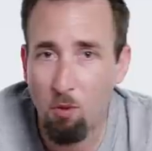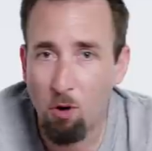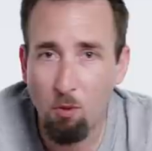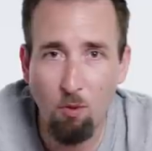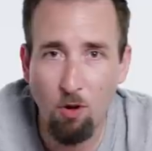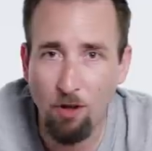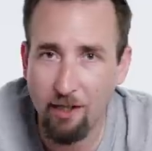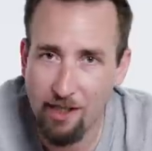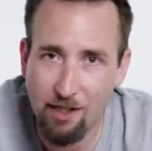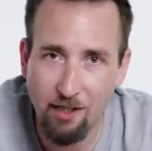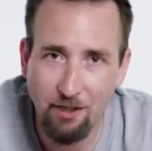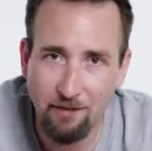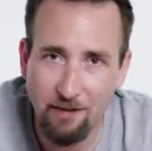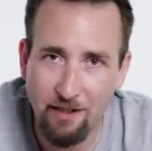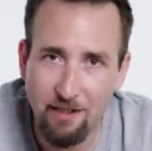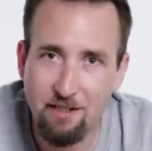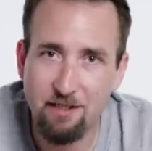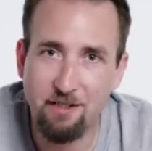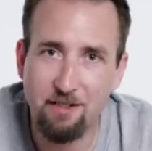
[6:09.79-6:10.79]
We're working
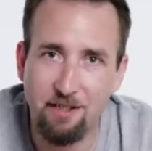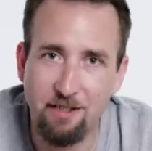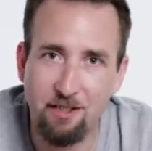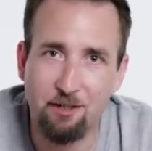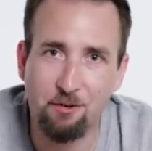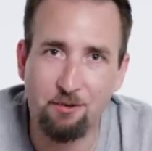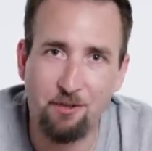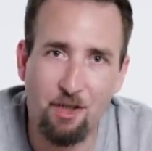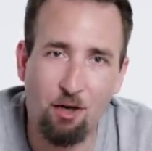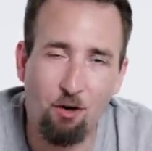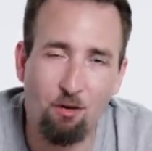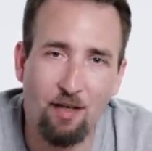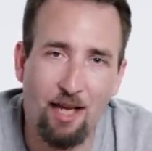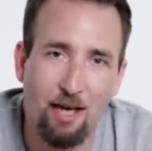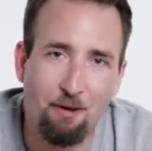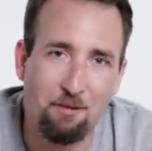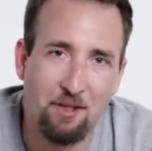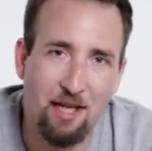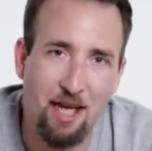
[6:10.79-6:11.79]
on this, you know, the
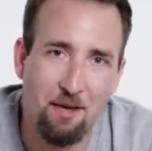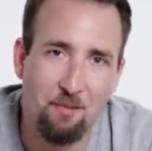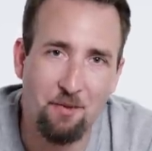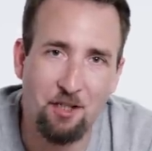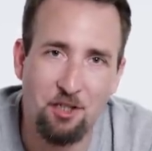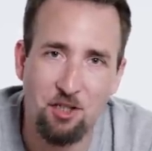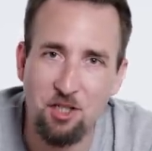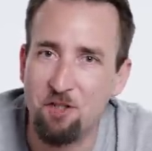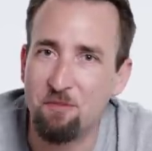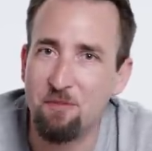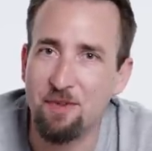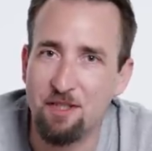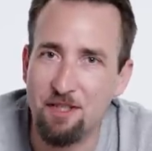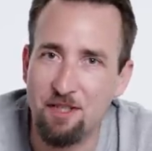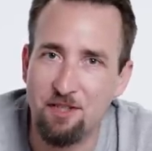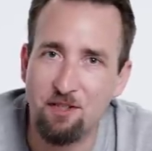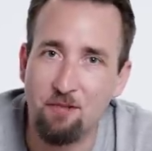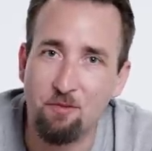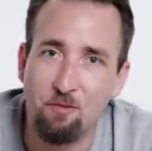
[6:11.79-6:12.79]
whole outgame and
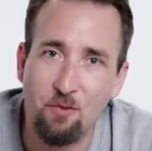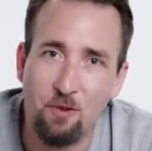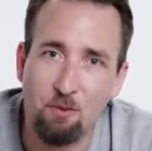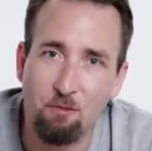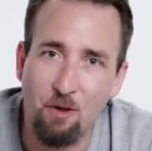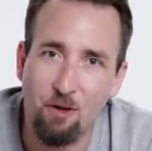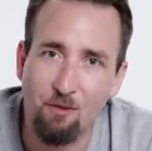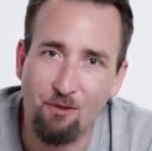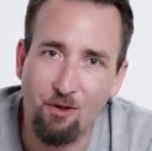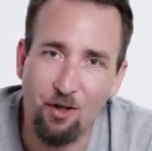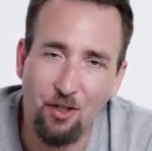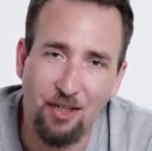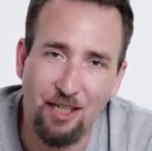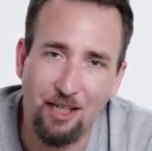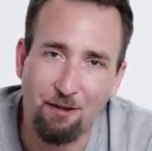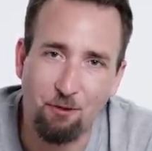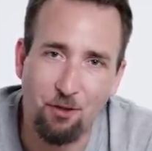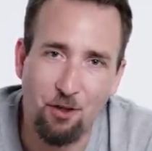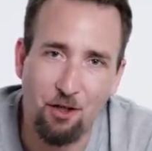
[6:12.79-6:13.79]
achievement system, we want
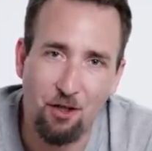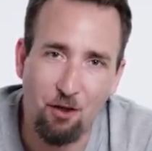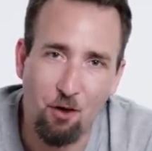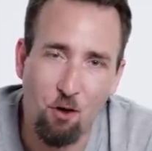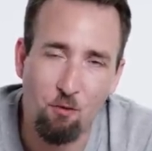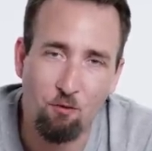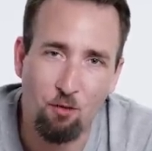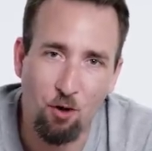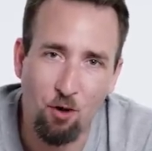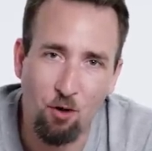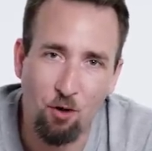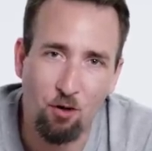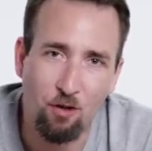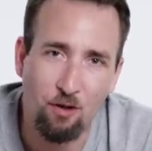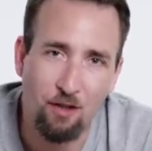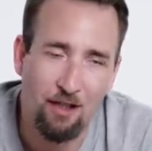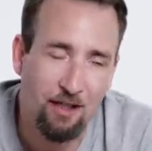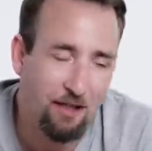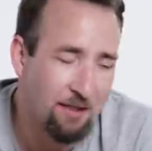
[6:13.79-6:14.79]
to give it an
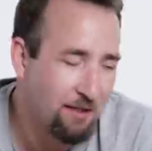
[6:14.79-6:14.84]
overhaul